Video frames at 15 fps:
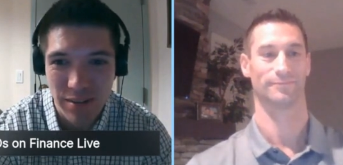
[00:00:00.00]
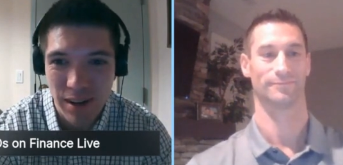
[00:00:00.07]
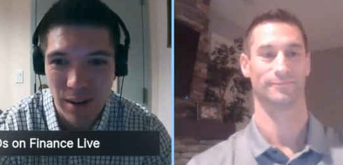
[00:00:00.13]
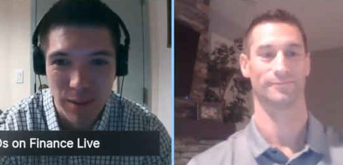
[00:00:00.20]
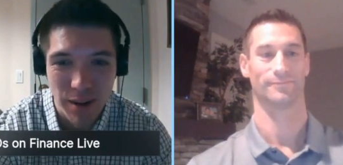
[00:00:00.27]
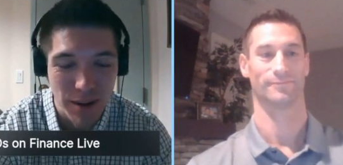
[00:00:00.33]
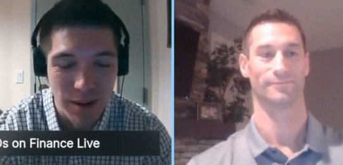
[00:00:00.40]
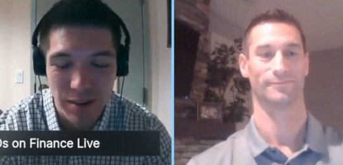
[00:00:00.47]
Speaker 1: a
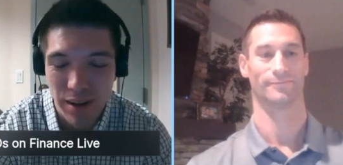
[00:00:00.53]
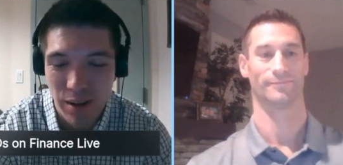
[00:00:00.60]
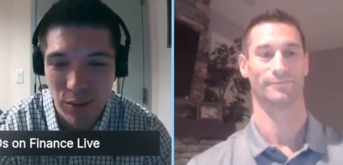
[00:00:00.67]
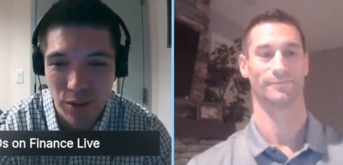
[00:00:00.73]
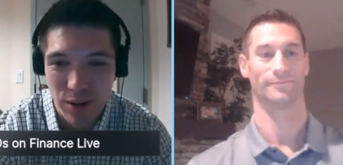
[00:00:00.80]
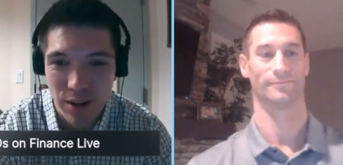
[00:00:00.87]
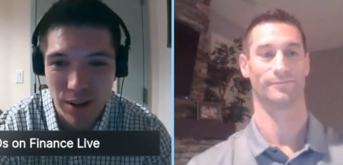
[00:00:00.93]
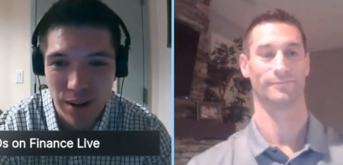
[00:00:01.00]
lot better and a
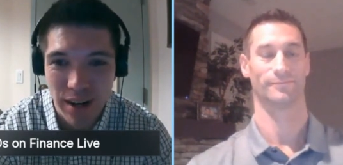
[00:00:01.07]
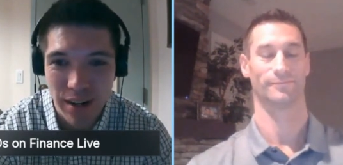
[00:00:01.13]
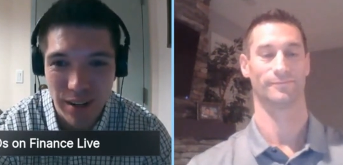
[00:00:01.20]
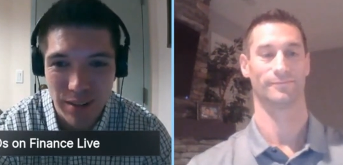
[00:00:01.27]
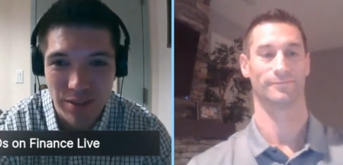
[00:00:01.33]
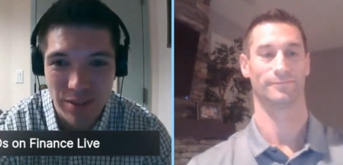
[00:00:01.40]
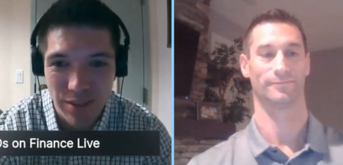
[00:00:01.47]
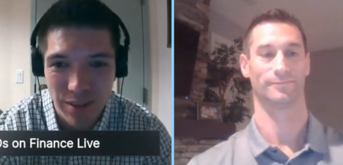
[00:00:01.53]
lot more
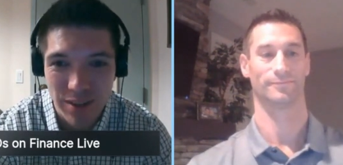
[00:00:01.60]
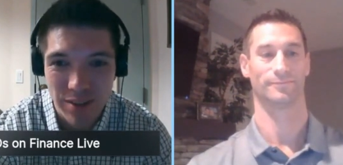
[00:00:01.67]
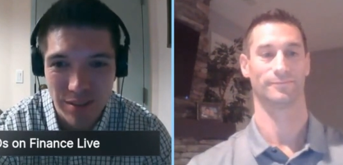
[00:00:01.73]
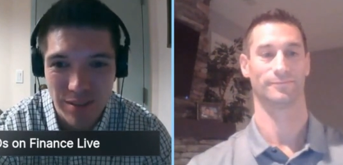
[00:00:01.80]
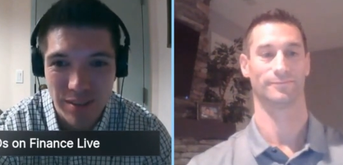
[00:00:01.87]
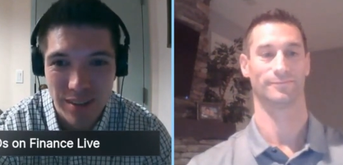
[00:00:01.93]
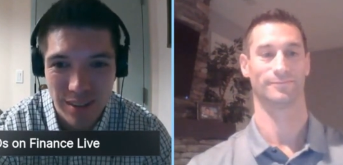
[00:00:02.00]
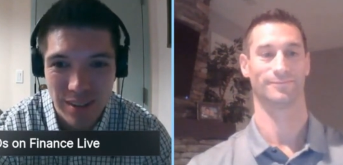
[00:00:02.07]
interactive. So
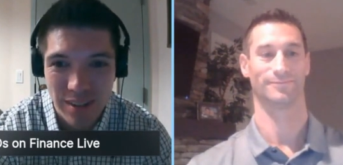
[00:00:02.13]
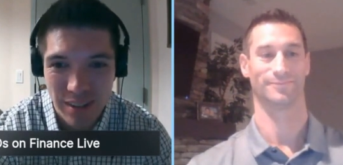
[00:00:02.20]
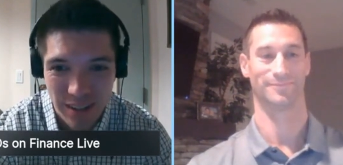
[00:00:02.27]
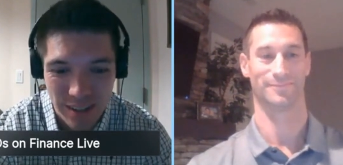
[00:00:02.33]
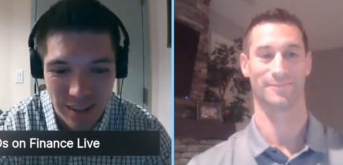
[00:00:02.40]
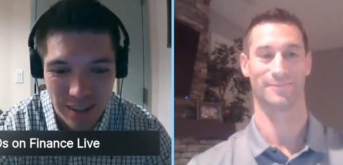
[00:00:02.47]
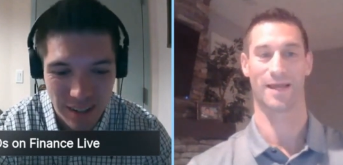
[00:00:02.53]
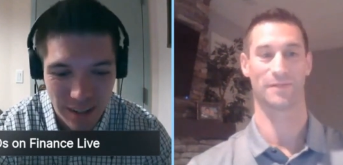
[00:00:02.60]

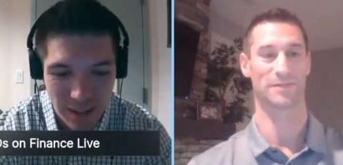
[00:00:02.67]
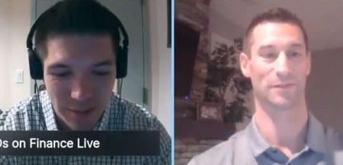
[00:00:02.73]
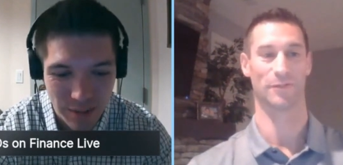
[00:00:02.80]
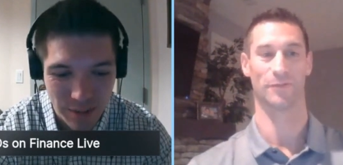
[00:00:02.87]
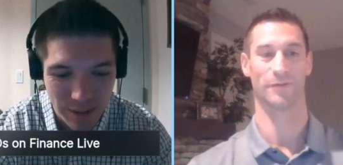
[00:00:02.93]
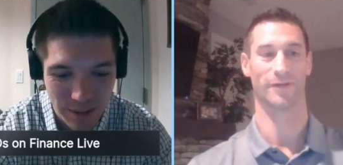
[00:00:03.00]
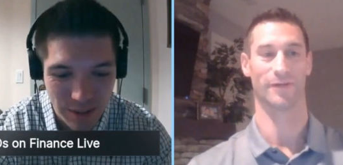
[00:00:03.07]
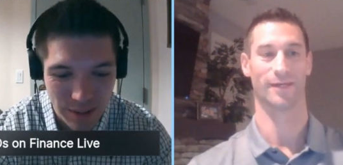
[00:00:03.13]
Absolutely. yeah,
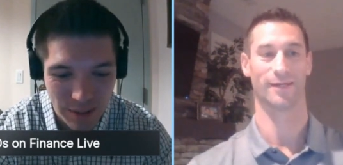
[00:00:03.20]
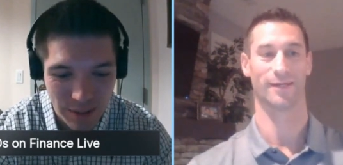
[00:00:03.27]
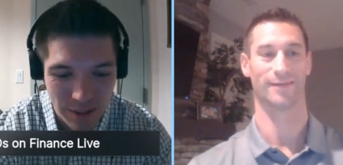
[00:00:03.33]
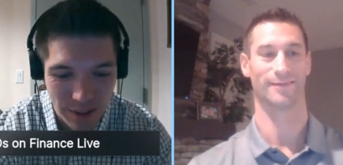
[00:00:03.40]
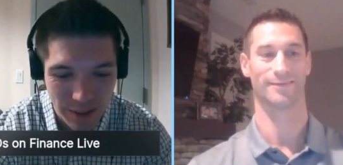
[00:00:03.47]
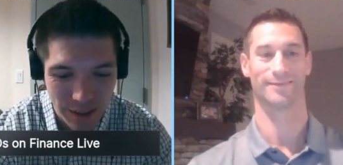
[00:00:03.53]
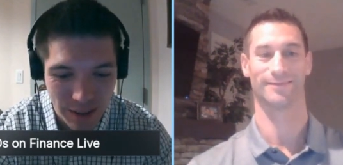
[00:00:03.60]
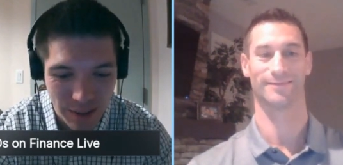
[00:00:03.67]
definitely agree with
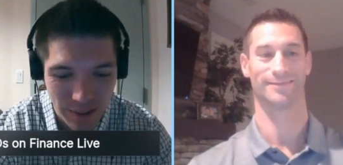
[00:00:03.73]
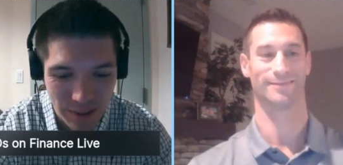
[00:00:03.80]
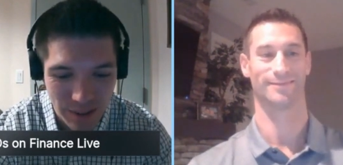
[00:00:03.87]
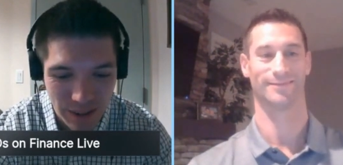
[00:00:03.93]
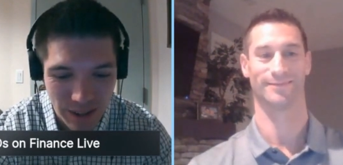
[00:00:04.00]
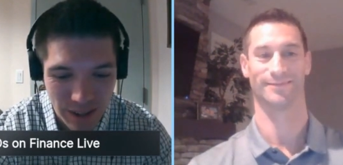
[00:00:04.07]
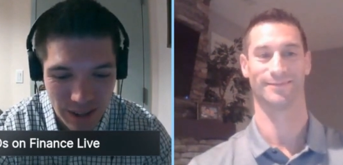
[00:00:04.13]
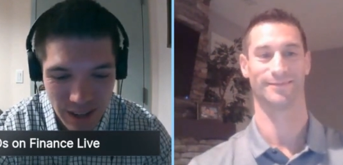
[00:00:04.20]
you on that
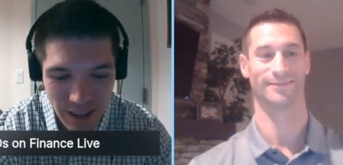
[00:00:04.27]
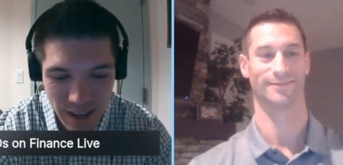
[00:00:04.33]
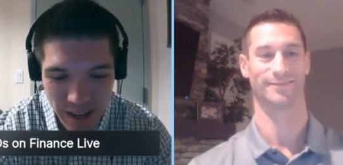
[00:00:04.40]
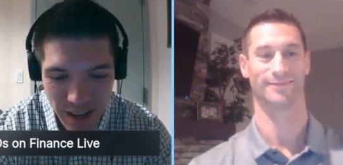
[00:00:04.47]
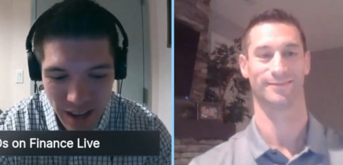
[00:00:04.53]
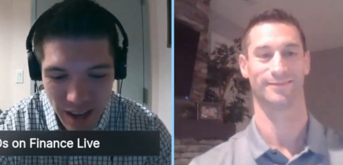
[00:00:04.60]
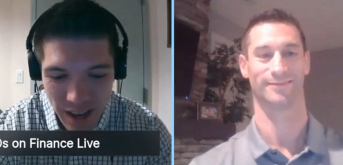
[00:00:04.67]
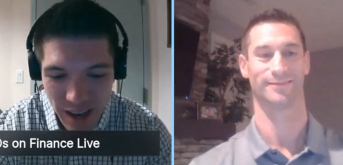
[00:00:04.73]
one.
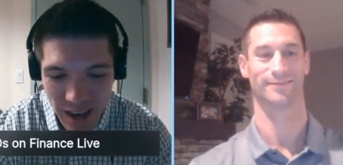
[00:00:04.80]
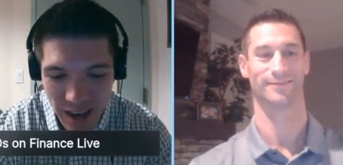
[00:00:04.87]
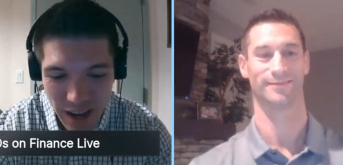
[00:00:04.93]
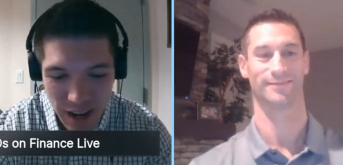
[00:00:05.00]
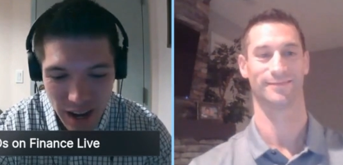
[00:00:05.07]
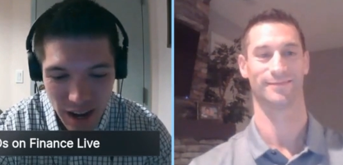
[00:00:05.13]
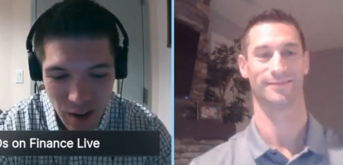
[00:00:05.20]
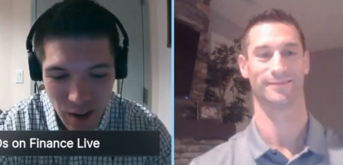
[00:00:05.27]

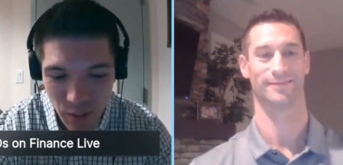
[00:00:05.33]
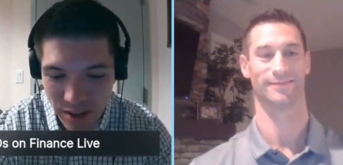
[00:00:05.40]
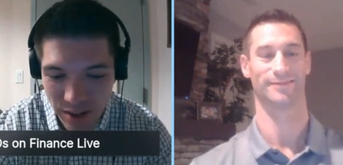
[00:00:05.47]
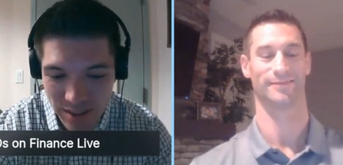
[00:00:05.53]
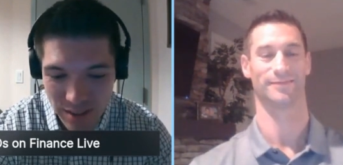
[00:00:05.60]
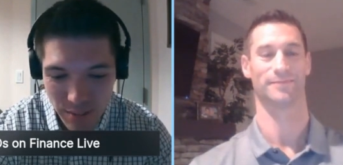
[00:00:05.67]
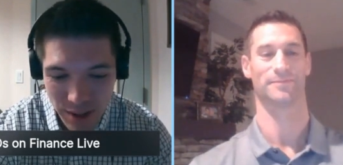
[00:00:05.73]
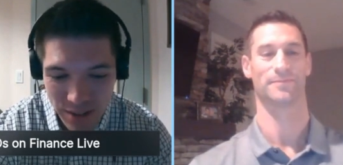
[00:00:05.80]
And uh, what
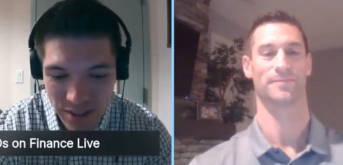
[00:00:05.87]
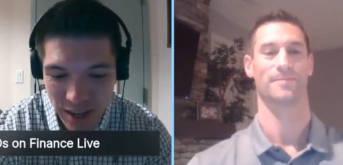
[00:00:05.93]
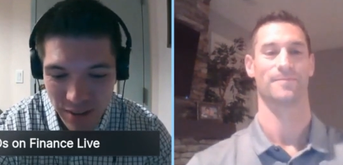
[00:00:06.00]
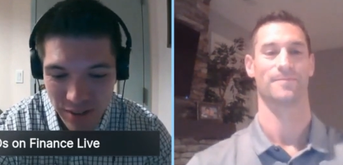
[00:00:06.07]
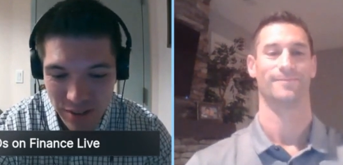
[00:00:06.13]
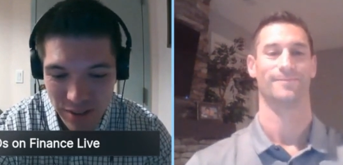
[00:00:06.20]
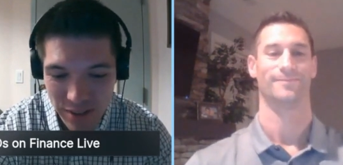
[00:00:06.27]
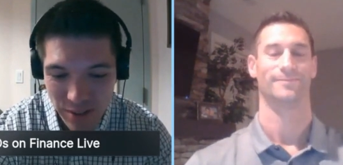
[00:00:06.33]
are some
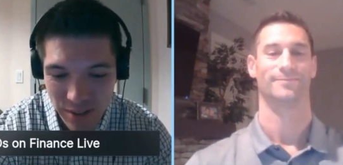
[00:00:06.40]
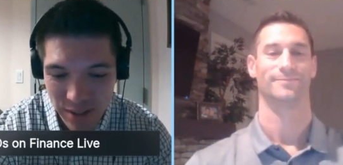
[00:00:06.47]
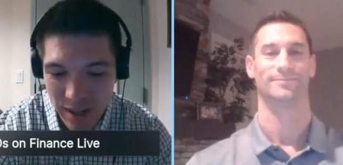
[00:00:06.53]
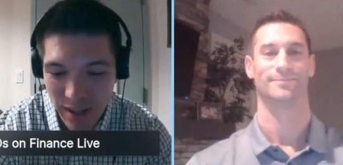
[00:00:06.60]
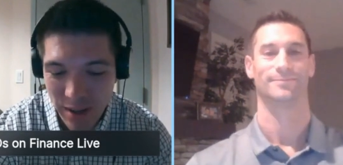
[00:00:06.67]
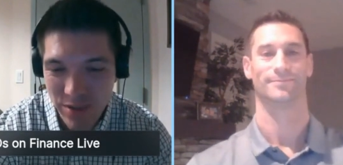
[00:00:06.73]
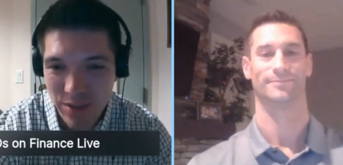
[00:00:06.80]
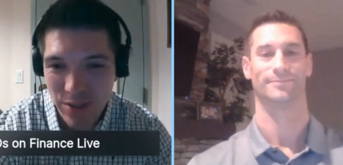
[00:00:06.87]
must-haves uh, when it
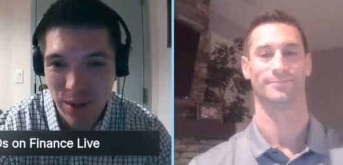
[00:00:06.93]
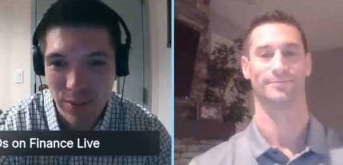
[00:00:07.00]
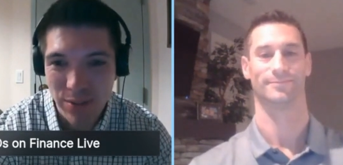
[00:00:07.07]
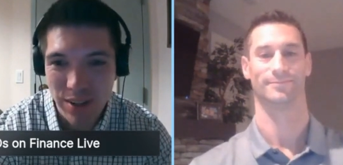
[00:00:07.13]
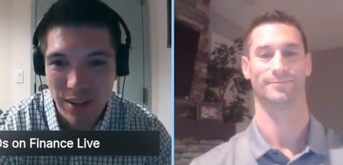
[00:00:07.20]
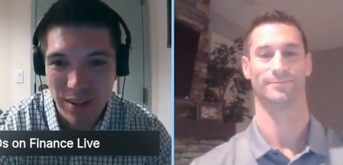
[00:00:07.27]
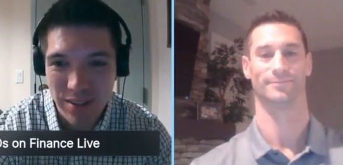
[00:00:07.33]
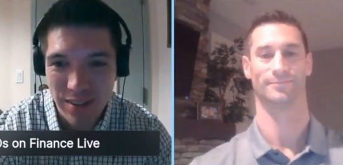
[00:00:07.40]
comes to
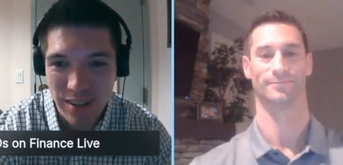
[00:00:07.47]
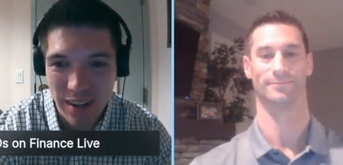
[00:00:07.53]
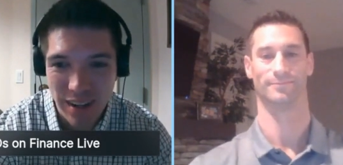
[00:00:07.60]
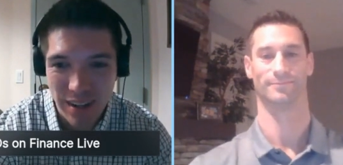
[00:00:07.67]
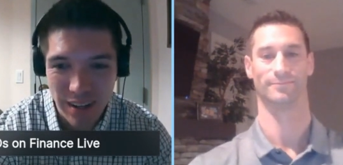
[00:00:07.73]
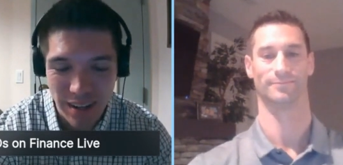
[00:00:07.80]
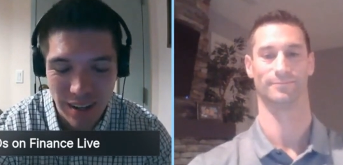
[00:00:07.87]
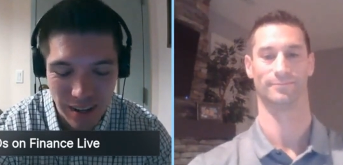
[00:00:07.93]
website
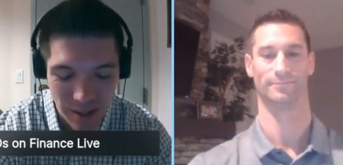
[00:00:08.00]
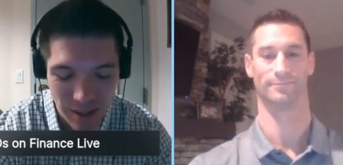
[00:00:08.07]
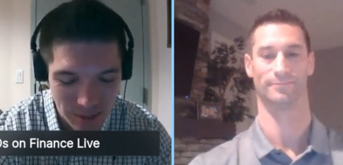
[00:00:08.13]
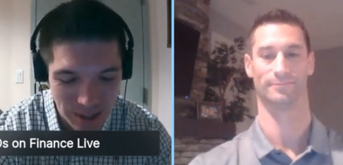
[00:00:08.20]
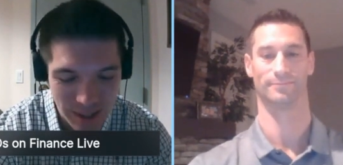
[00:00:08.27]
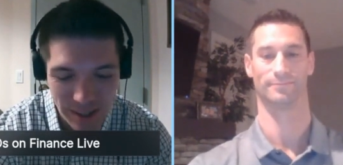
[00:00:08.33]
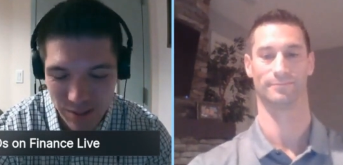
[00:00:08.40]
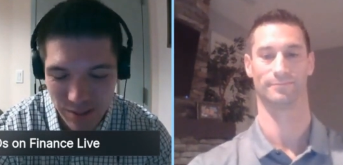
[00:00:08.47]
design? Uh, I know
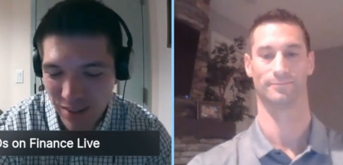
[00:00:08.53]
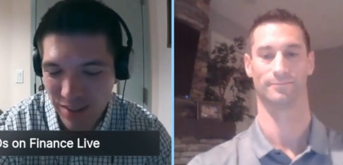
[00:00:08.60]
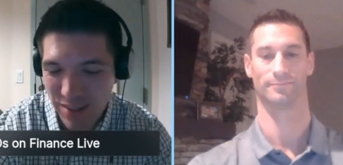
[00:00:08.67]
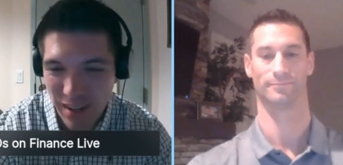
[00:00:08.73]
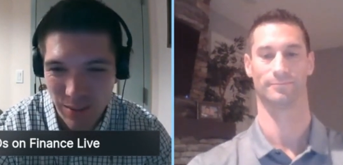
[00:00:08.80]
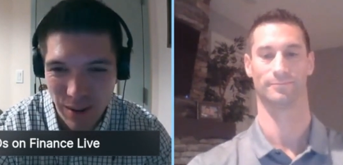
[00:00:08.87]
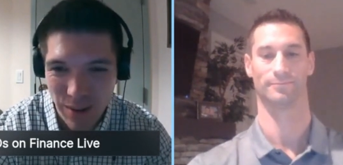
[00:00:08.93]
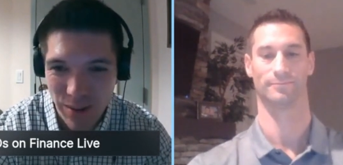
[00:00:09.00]
we talked, we just
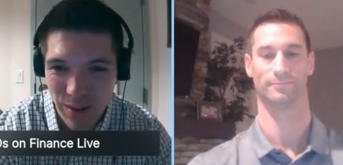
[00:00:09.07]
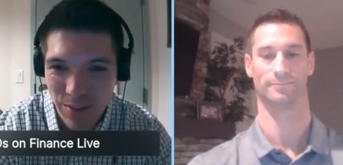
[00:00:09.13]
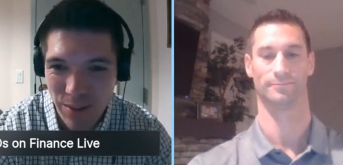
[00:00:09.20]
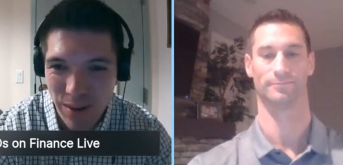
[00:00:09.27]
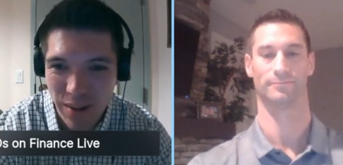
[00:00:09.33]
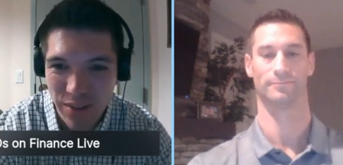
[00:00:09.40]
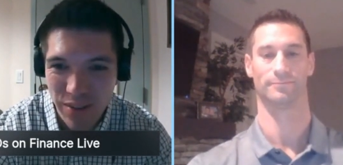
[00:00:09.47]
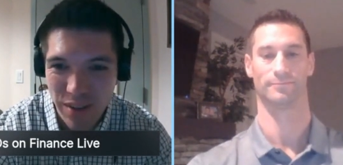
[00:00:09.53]
talked about
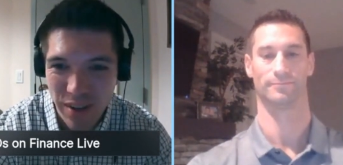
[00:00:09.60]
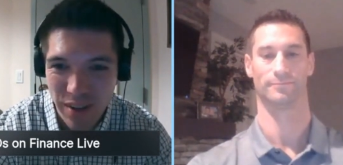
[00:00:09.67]
WordPress.